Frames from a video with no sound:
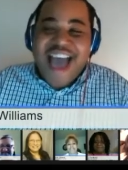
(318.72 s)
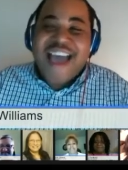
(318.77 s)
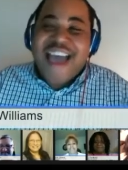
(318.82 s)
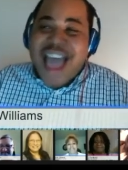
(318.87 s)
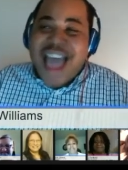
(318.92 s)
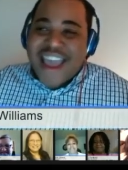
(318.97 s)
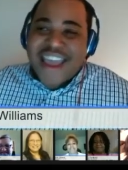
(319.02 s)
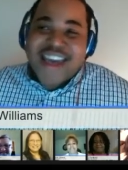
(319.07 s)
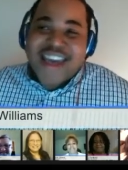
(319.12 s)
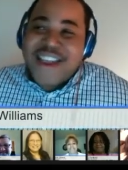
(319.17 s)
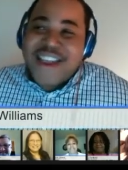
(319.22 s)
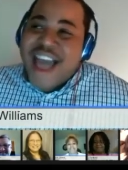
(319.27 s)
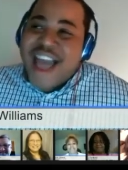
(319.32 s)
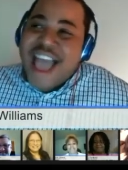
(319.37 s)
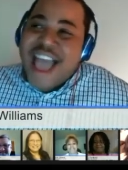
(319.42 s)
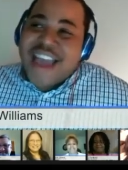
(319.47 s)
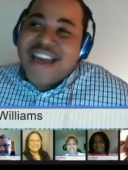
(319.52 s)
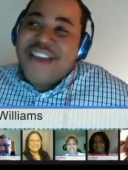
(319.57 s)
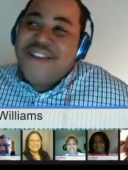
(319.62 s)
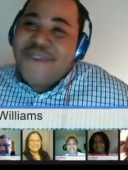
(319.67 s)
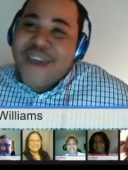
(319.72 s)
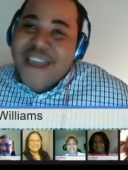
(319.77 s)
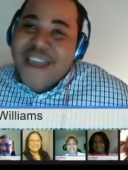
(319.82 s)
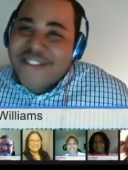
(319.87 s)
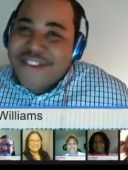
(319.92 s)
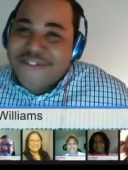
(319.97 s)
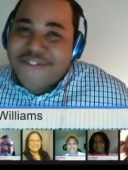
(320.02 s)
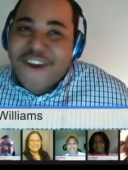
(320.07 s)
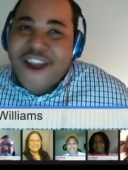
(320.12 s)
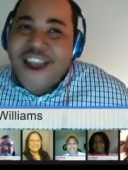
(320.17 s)
I, I could I couldn't
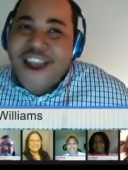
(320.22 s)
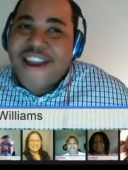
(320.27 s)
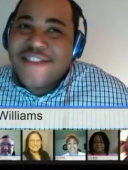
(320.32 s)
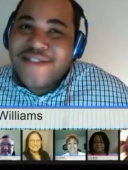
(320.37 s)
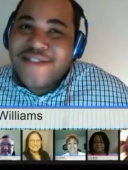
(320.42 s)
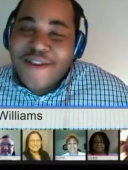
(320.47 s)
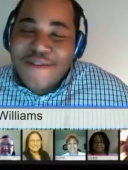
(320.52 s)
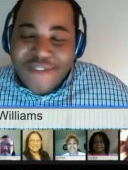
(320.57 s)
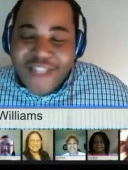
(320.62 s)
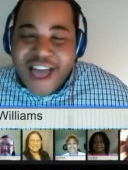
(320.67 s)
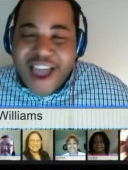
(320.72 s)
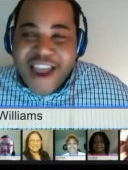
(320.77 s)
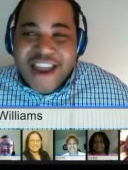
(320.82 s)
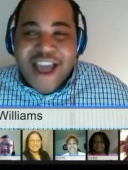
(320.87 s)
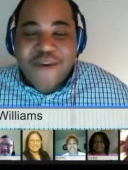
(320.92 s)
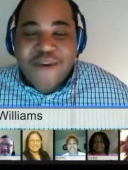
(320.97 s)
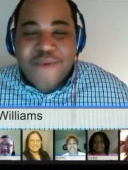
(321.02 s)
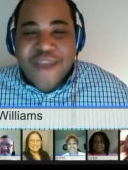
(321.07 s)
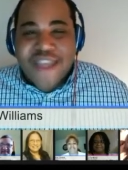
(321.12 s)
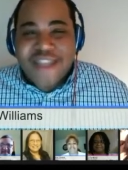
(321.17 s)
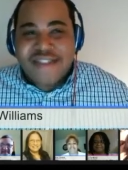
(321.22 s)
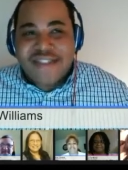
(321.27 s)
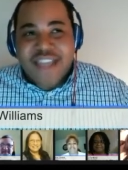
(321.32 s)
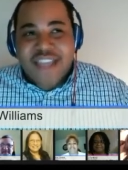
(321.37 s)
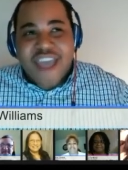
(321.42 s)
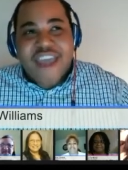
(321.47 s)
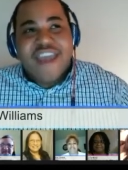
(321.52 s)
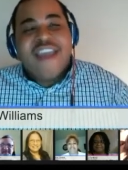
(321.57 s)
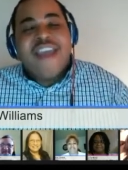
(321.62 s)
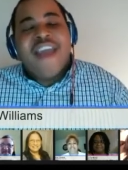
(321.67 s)
wait till Friday, so I'm flying out
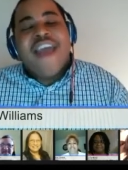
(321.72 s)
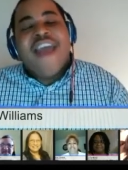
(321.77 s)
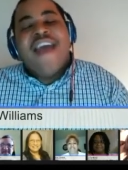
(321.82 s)
Wednesday.